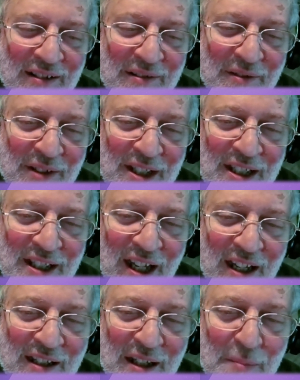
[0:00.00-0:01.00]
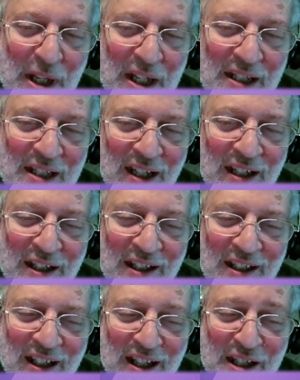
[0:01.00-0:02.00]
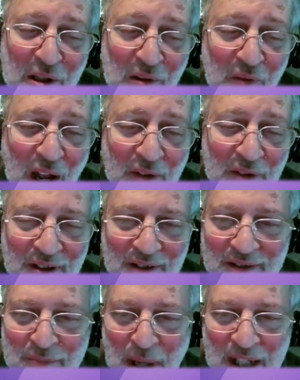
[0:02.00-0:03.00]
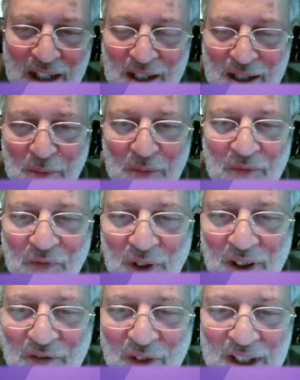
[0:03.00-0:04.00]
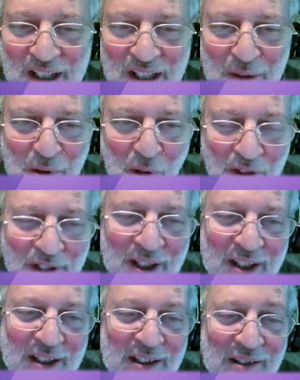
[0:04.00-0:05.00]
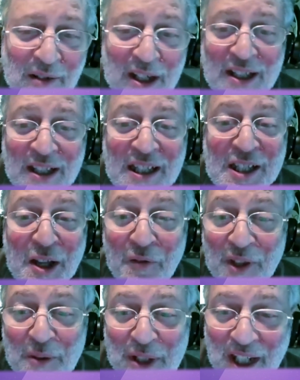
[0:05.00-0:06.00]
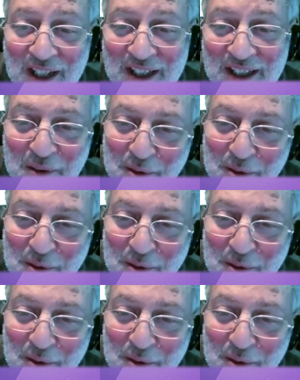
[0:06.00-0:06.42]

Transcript: which to me is a key survival mechanism for dealing with all the crazy stuff that we got to deal